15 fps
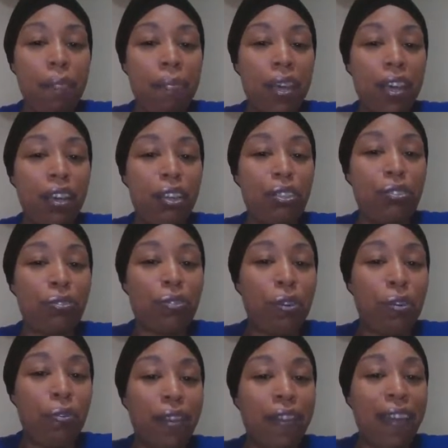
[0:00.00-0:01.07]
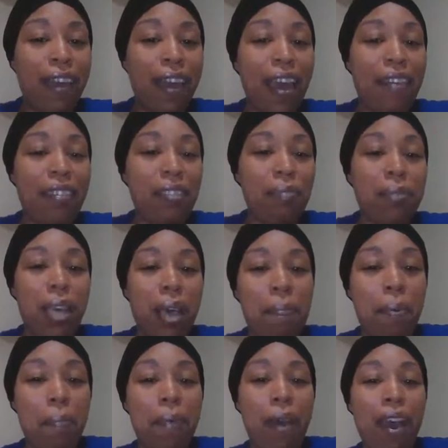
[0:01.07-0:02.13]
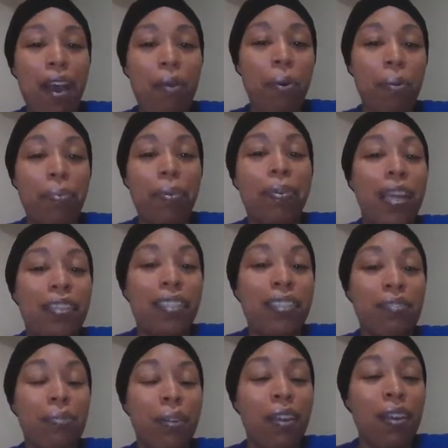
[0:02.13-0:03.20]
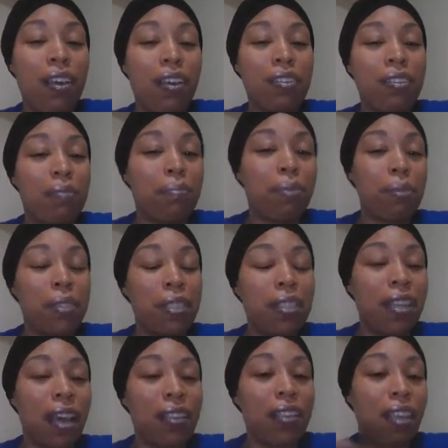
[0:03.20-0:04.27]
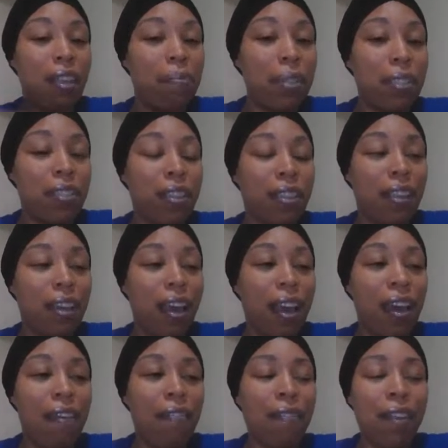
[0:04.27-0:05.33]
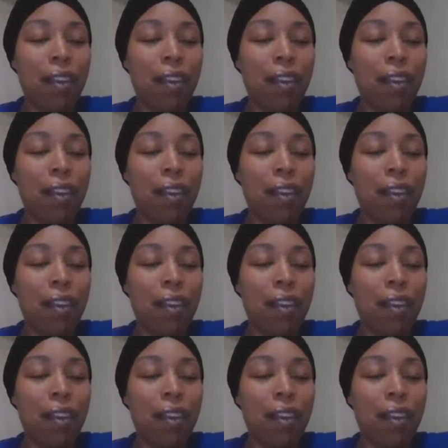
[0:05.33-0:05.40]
in control and they have some type of power based on some twisted ass image that they have,